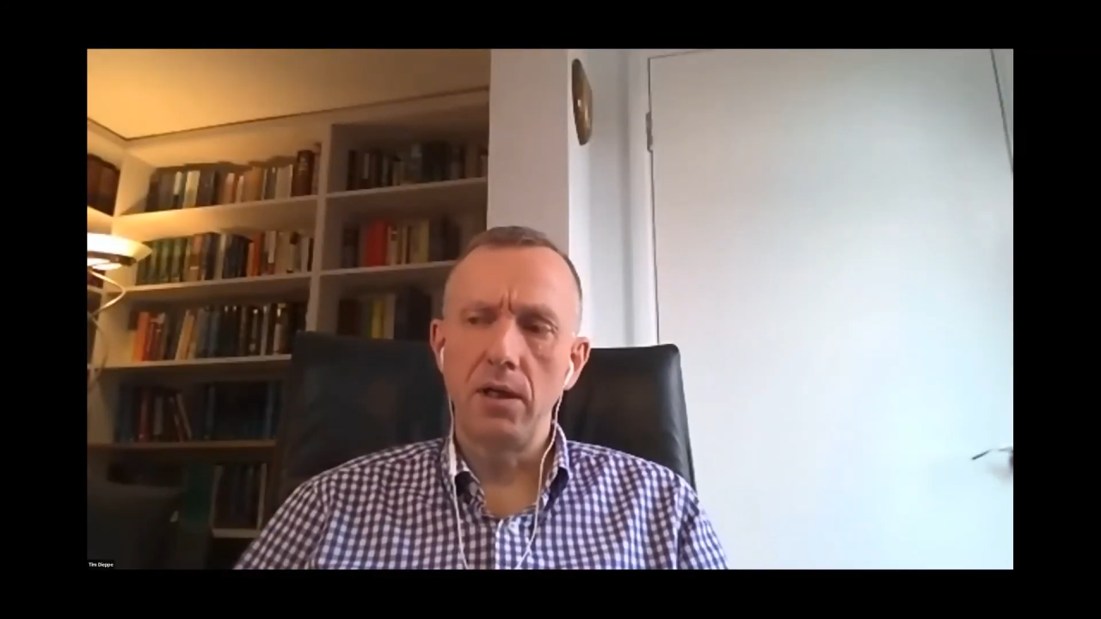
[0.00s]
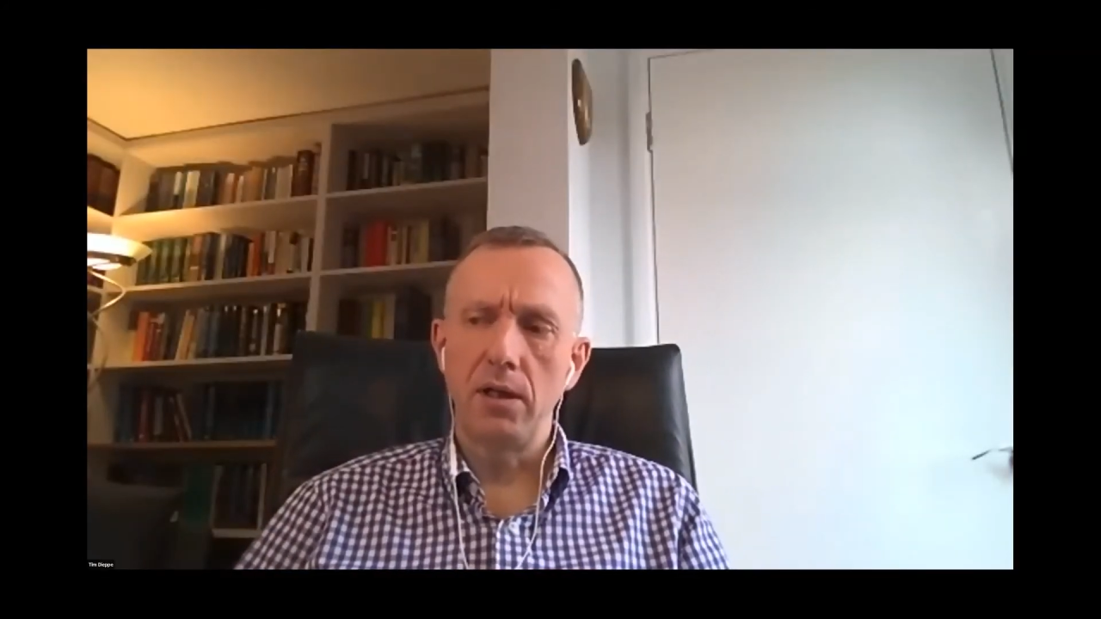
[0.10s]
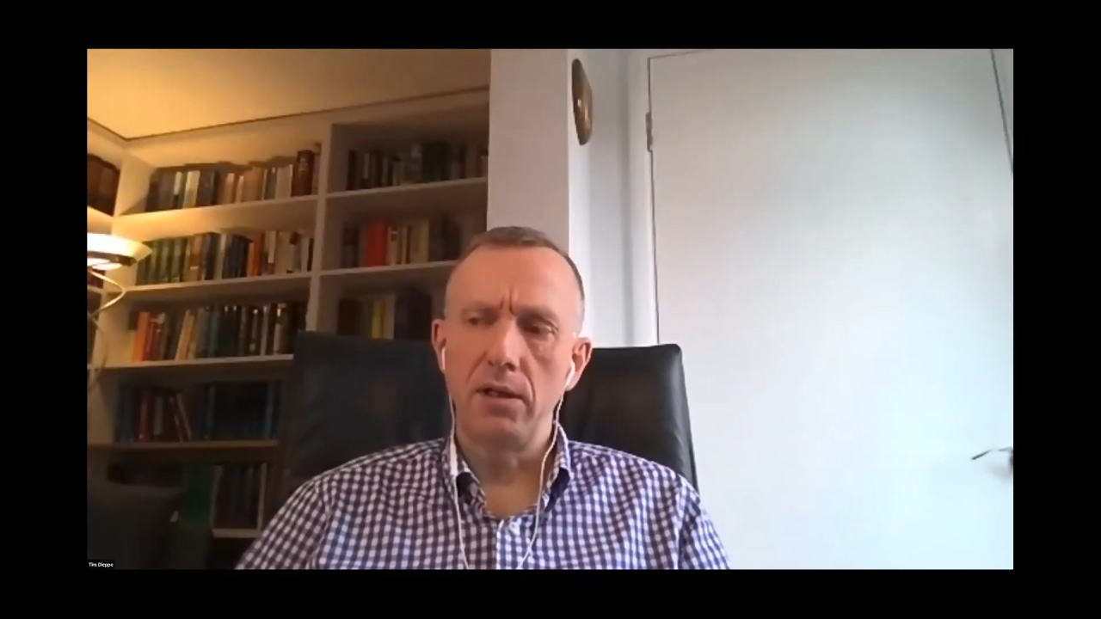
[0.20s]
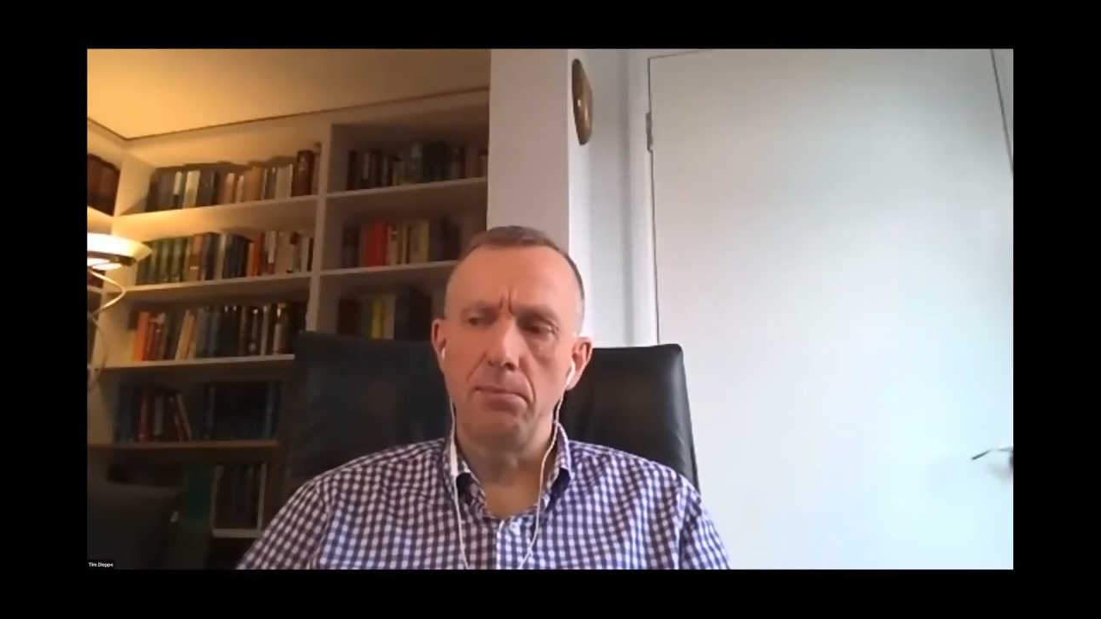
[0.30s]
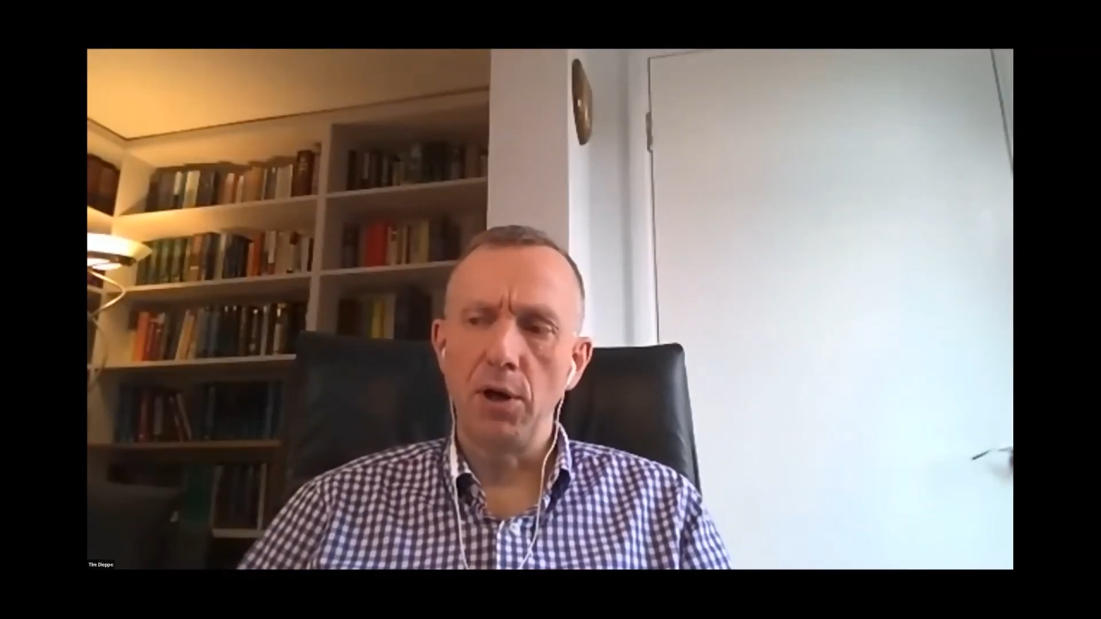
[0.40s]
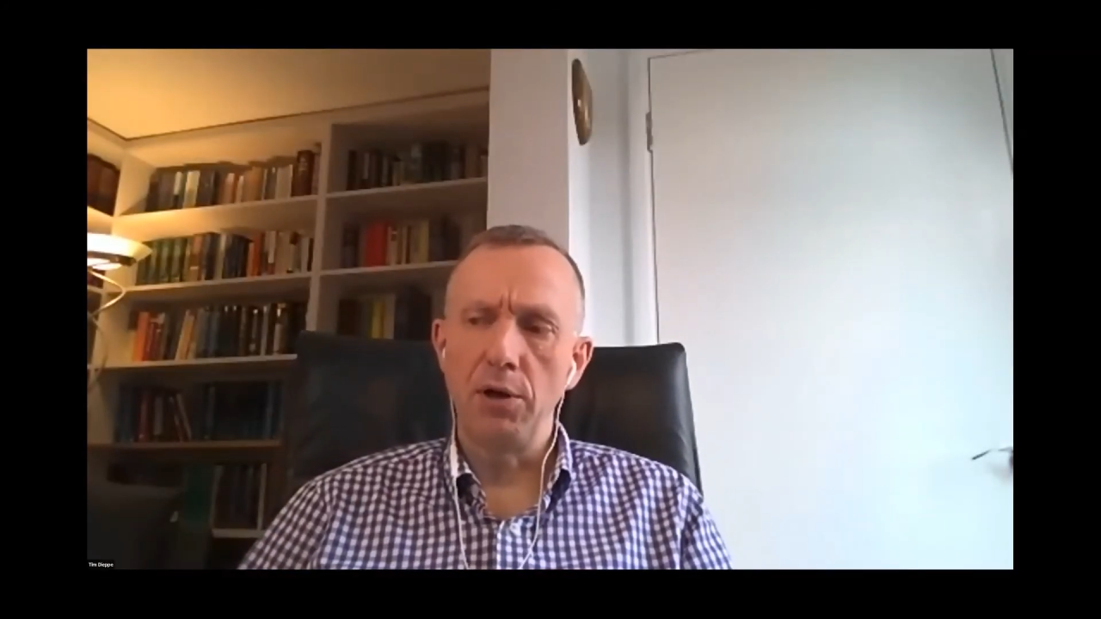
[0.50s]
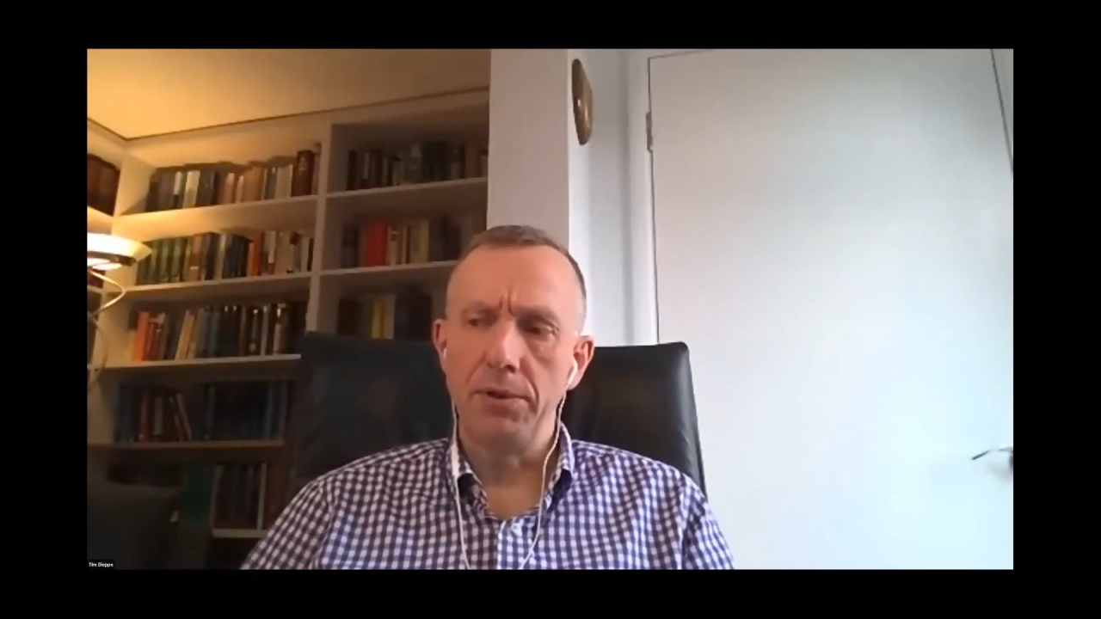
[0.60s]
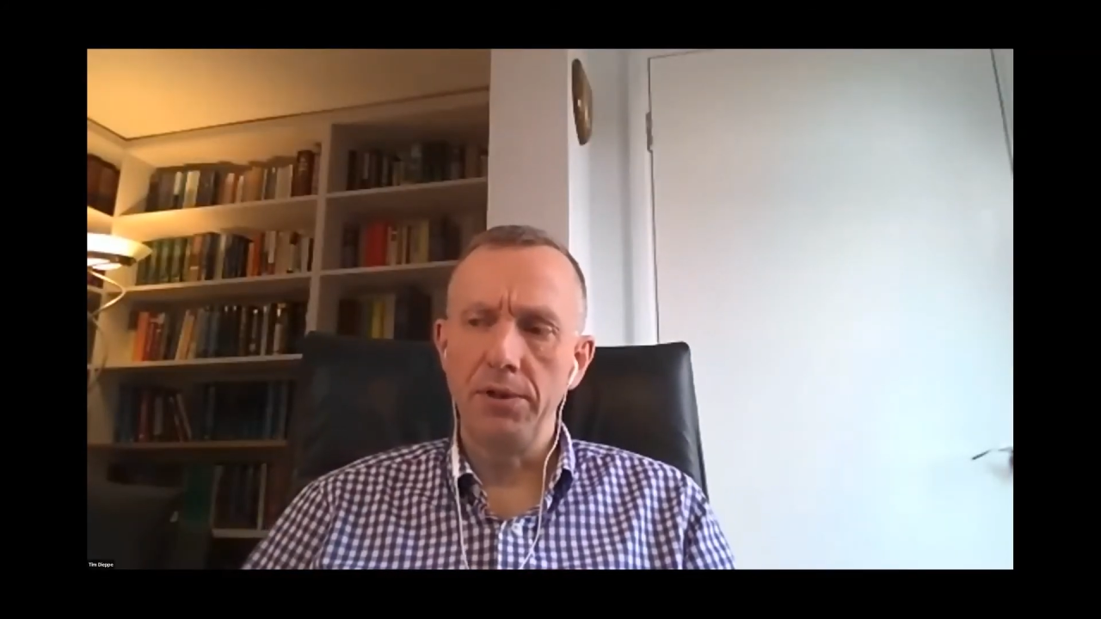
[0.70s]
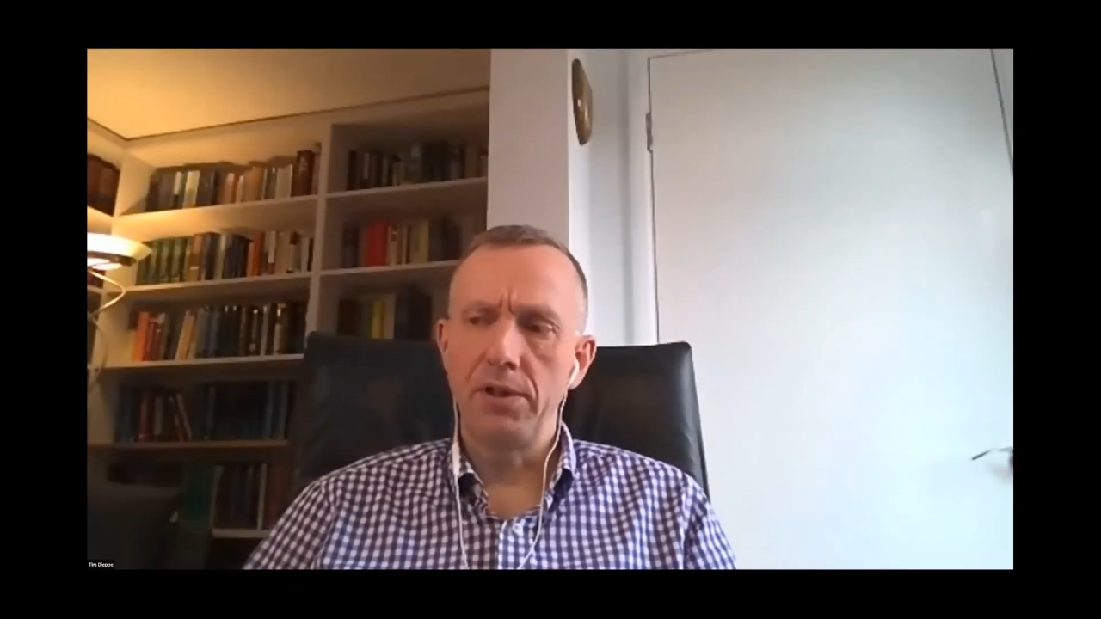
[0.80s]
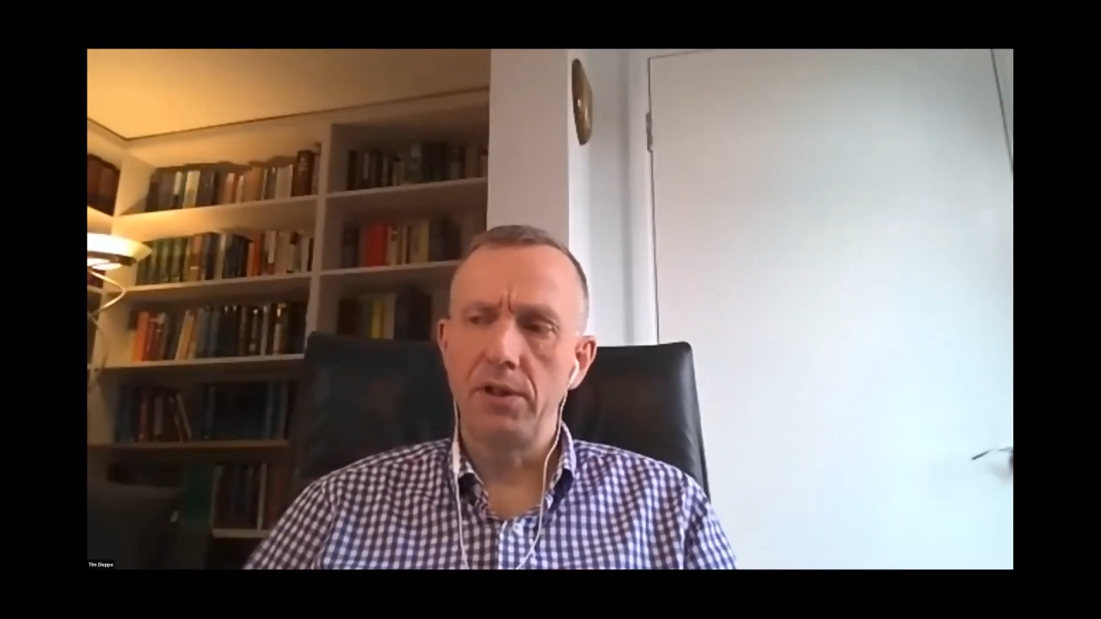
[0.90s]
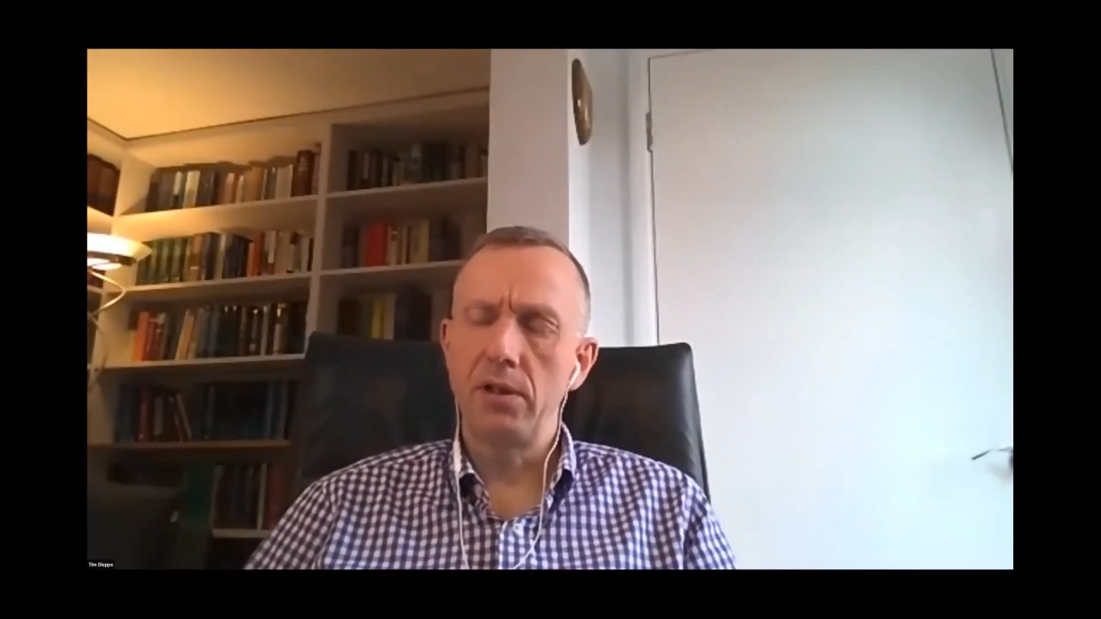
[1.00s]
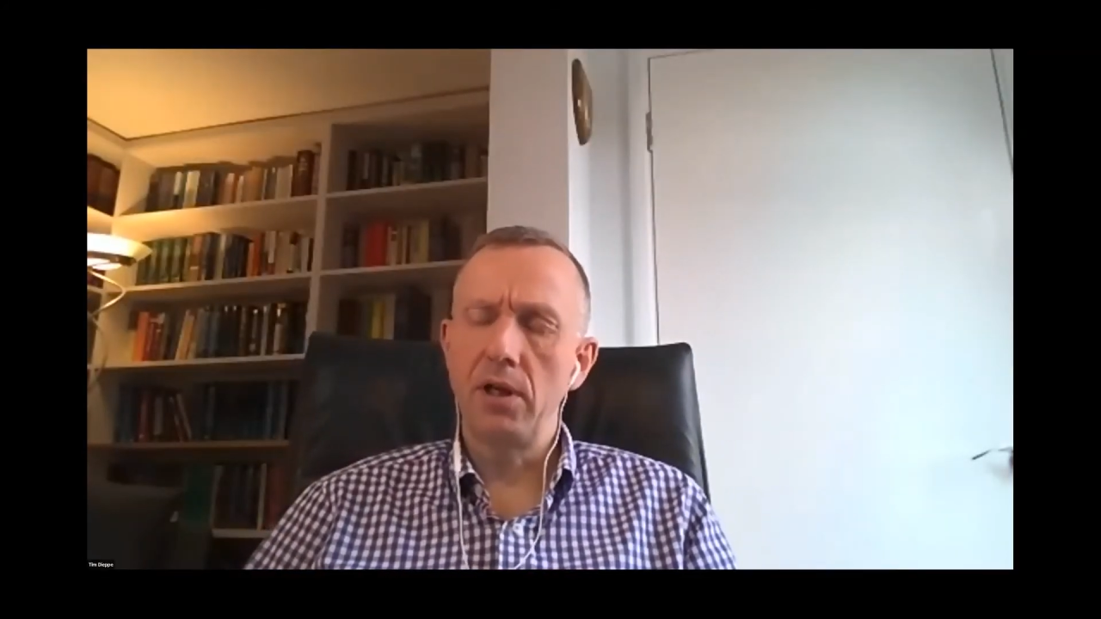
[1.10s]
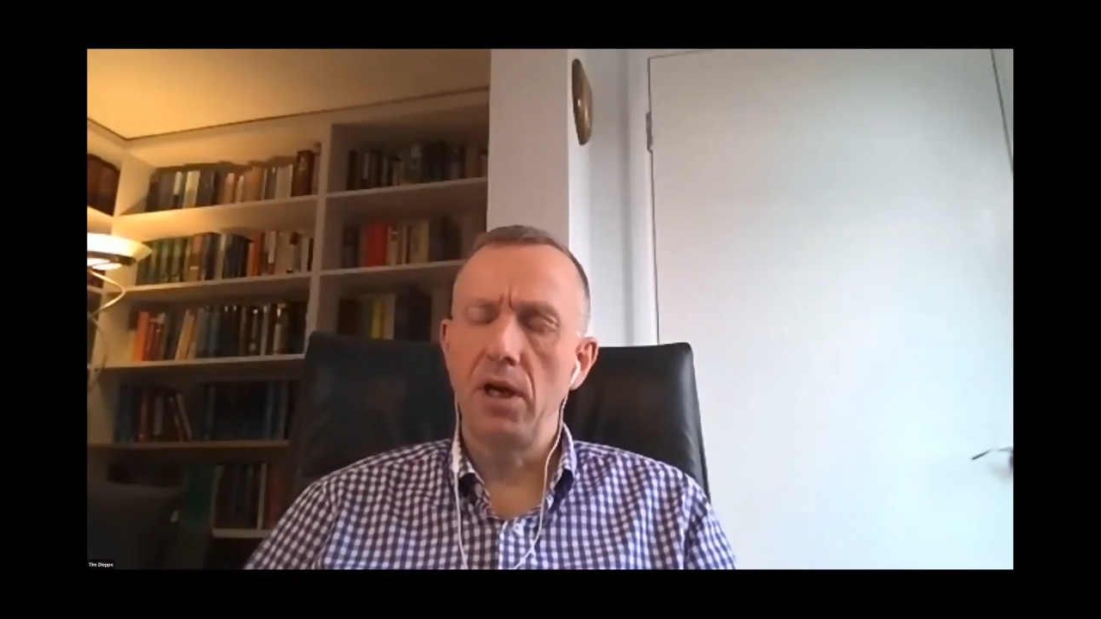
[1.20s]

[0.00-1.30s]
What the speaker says: at the moment,